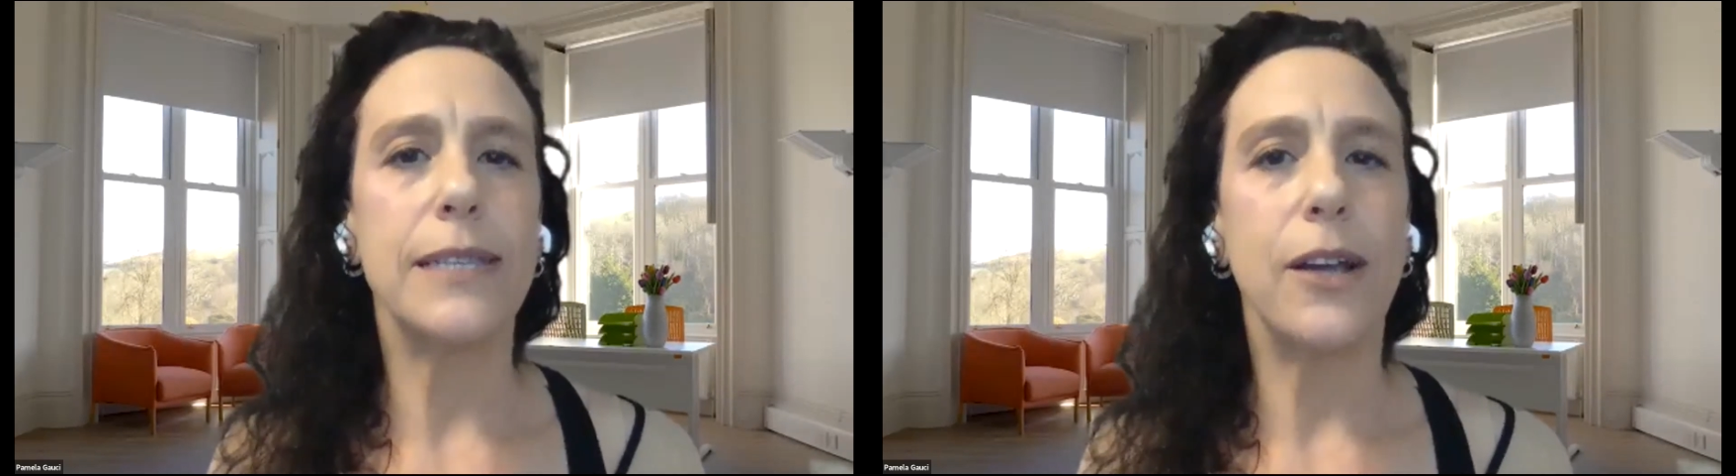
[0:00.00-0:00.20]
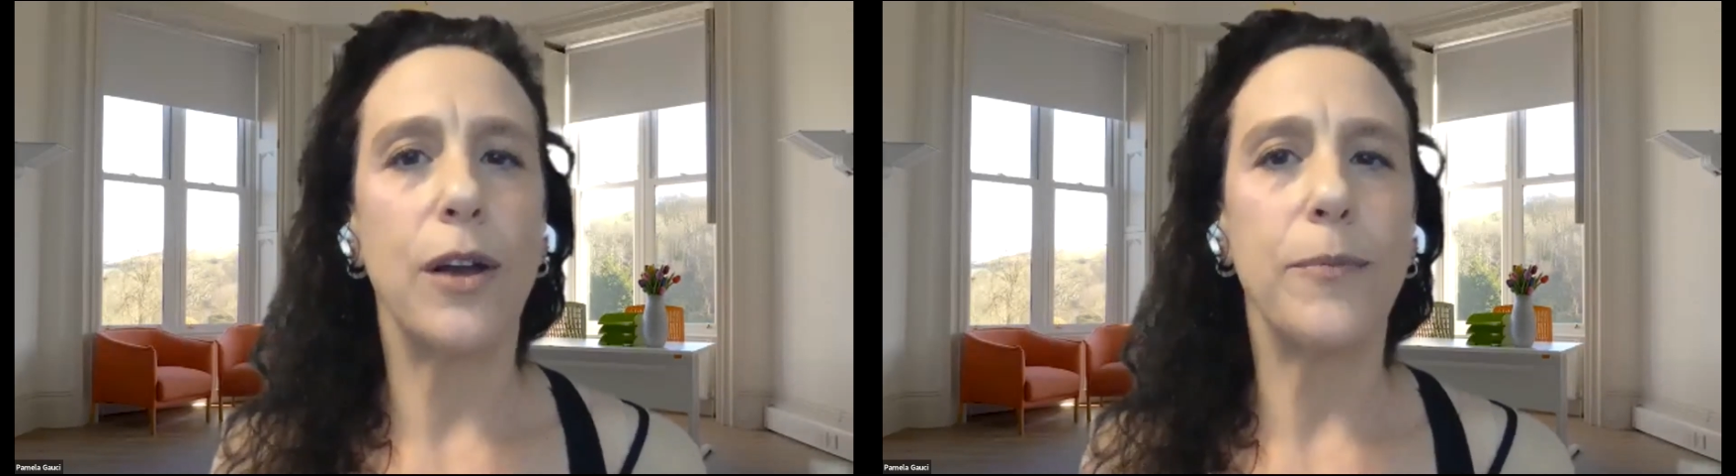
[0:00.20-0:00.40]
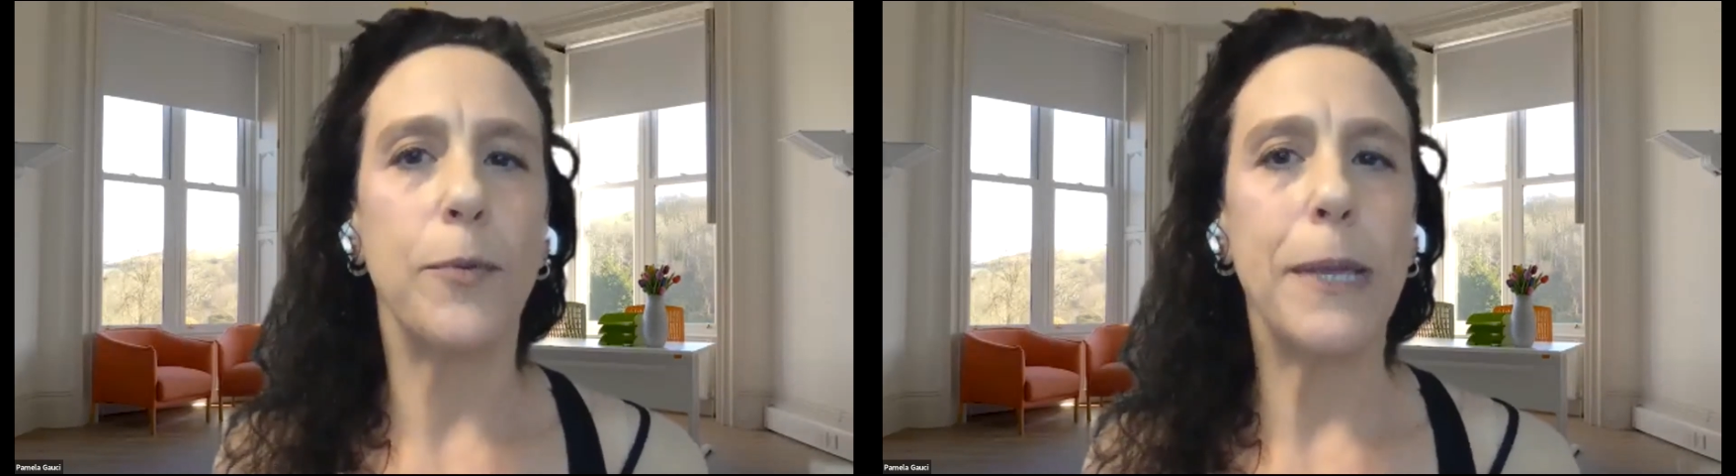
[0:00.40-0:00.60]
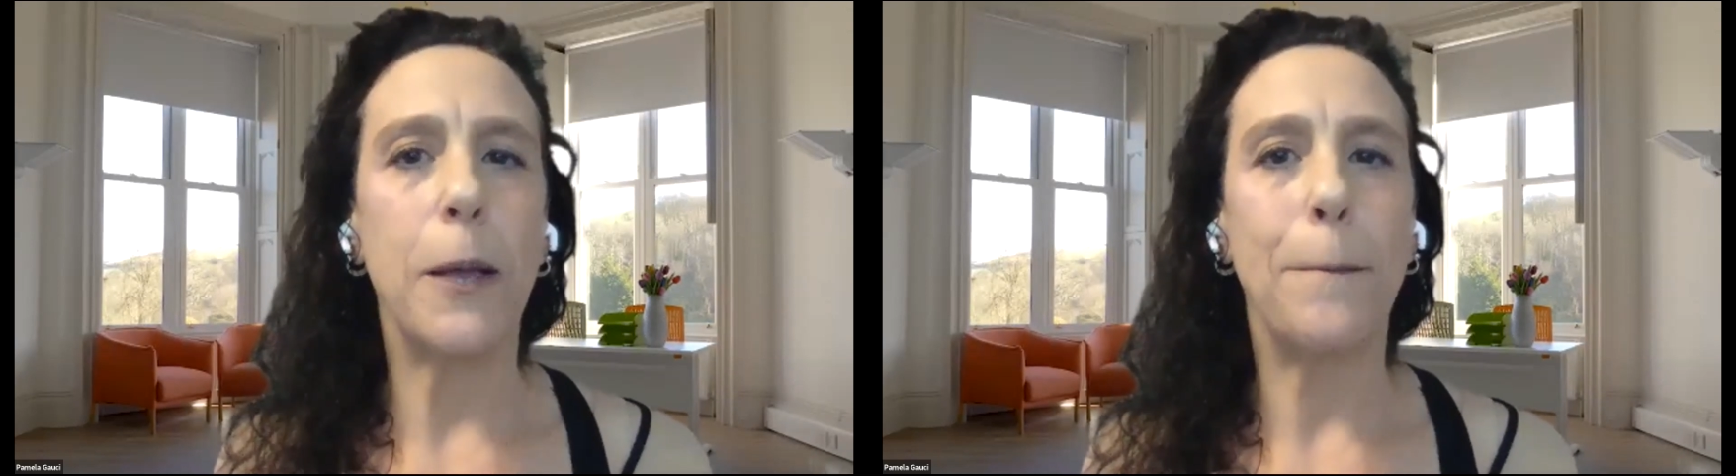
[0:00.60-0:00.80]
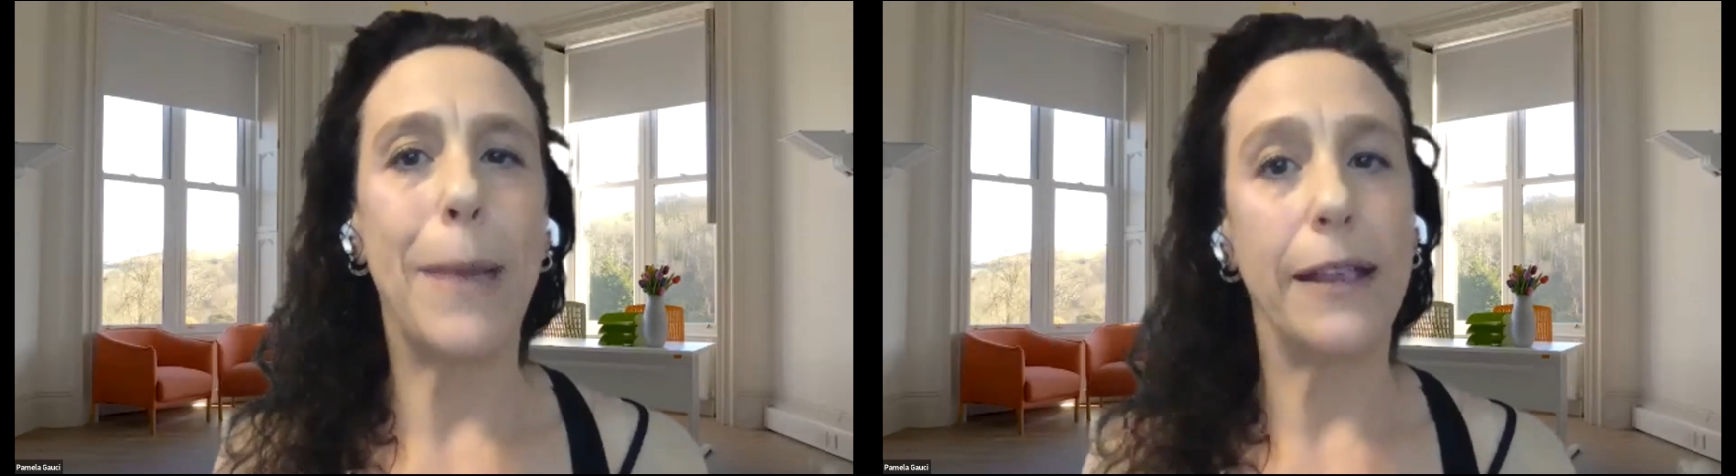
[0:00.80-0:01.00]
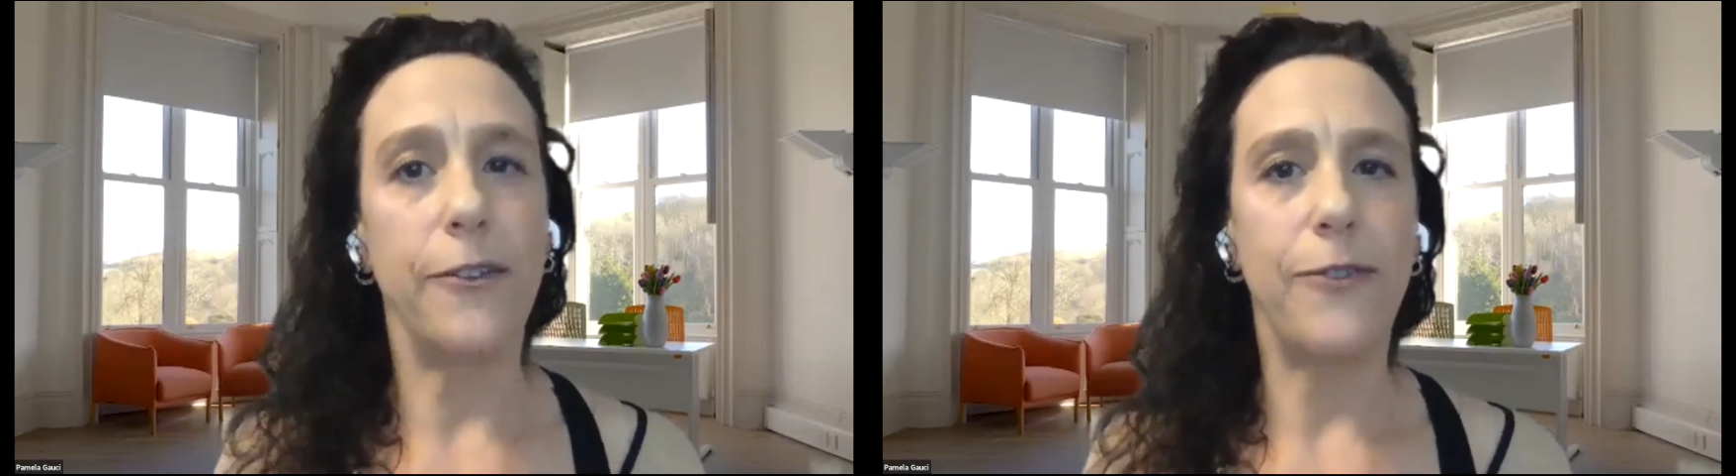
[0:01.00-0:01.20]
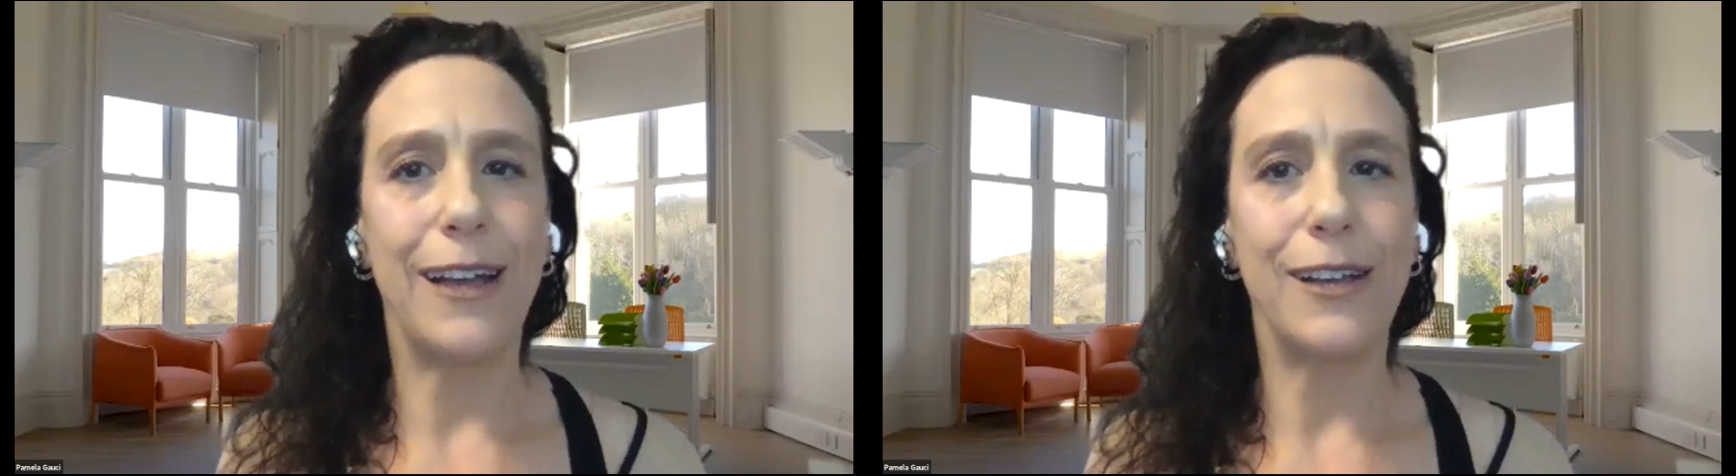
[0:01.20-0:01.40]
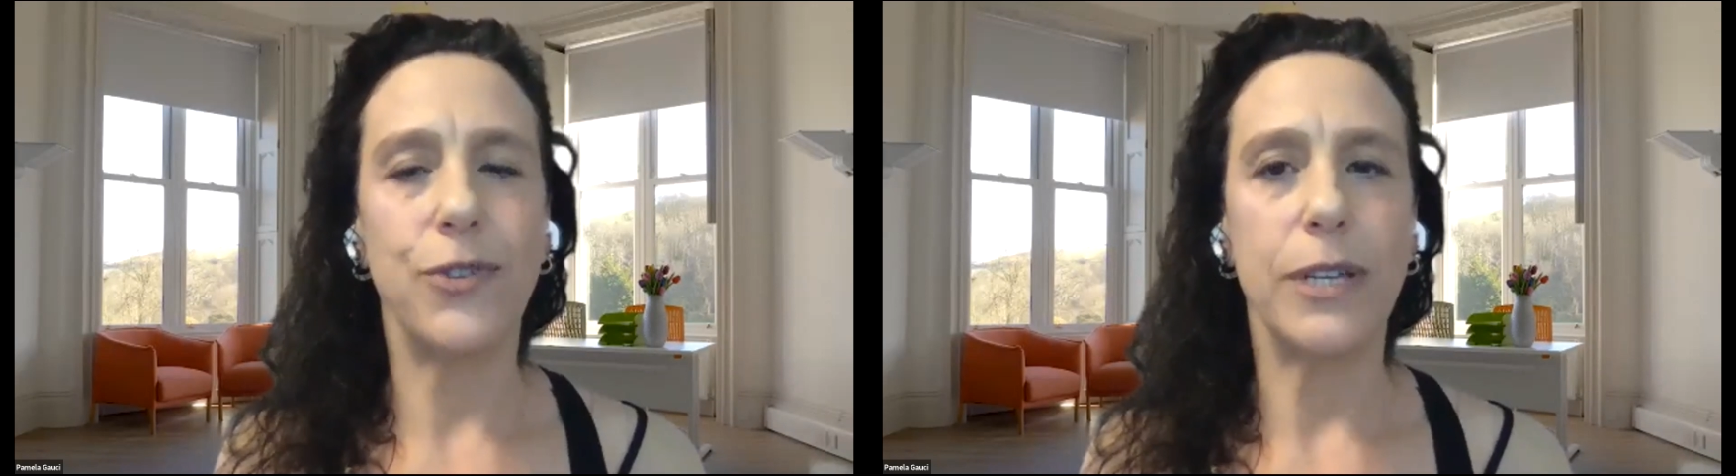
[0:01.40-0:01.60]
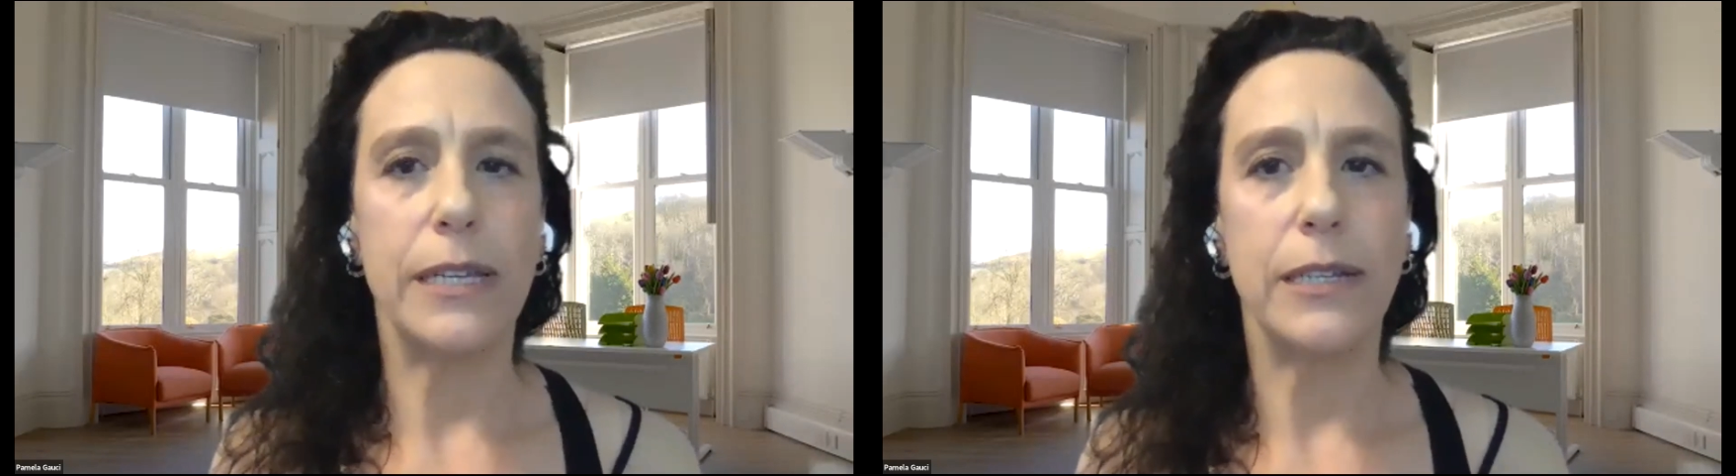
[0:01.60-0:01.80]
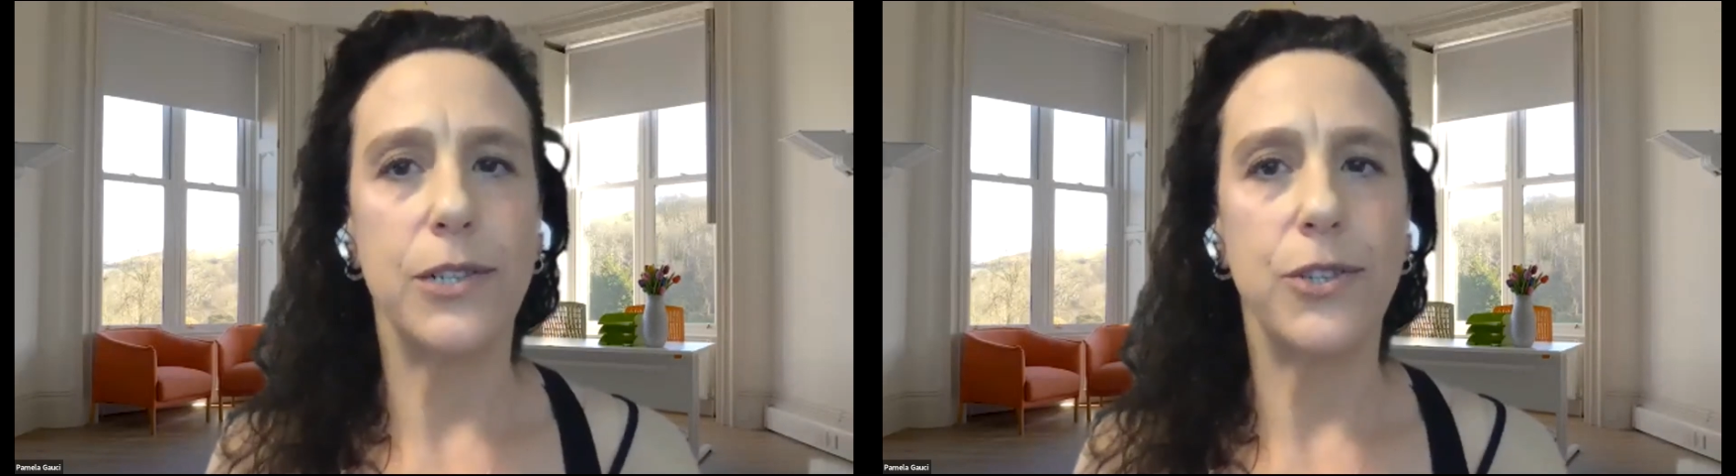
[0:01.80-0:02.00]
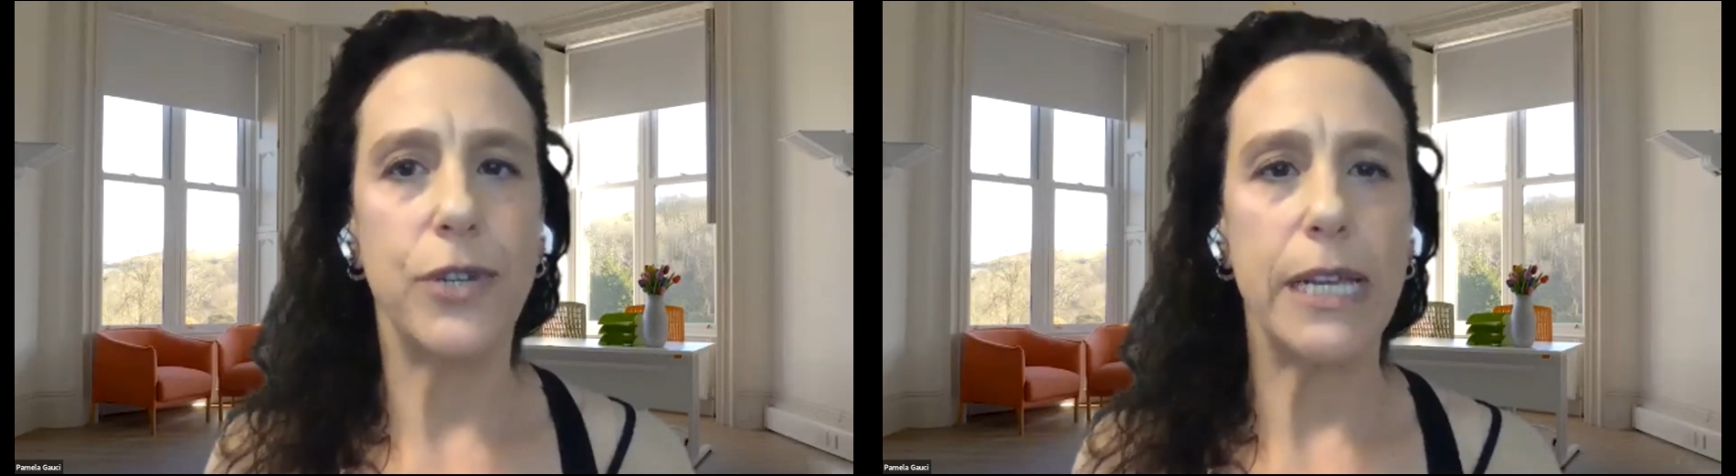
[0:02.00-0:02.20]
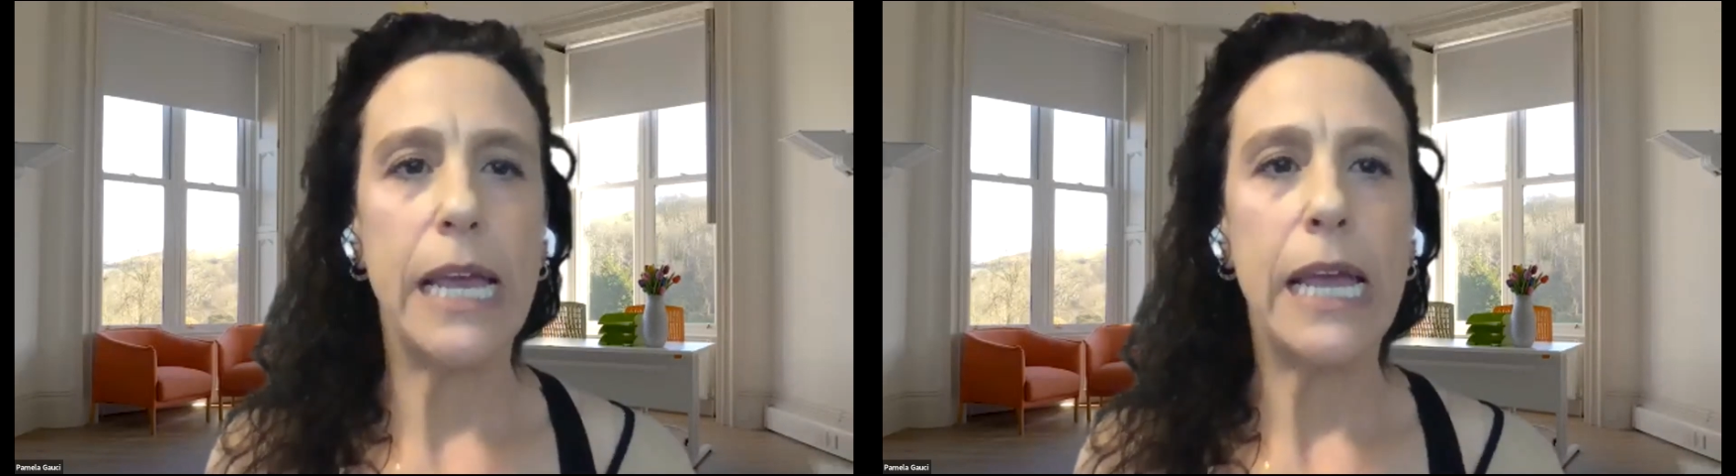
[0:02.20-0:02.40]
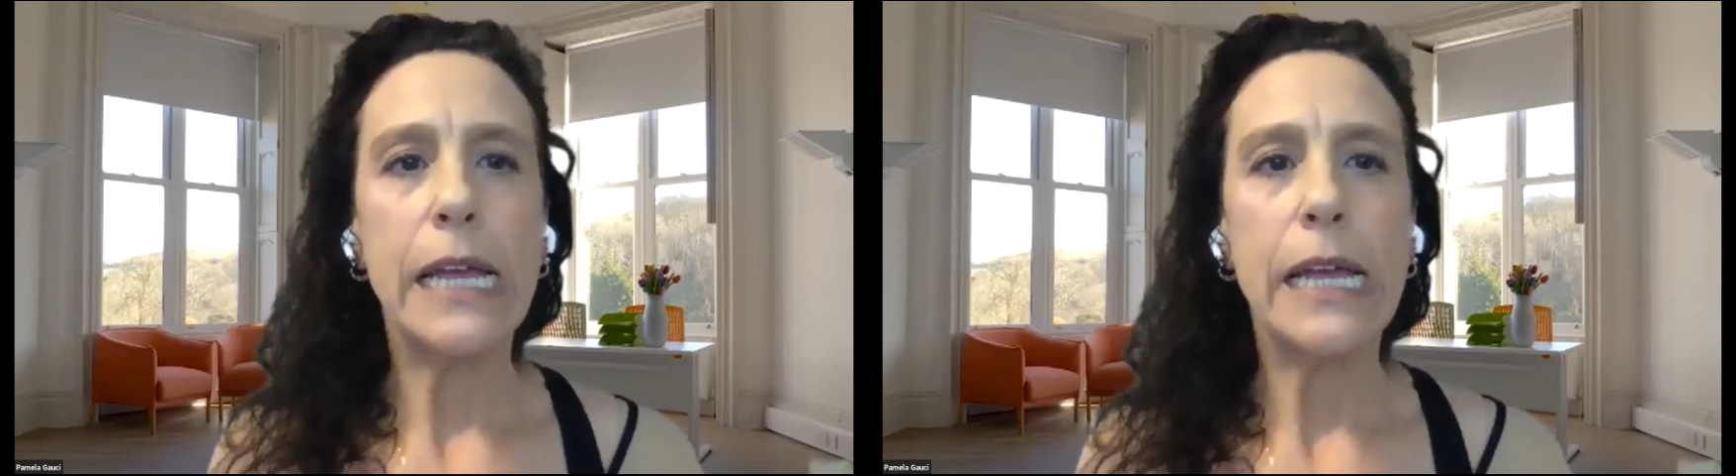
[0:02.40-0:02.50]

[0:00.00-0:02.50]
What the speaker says: the automobile manufacturing industry.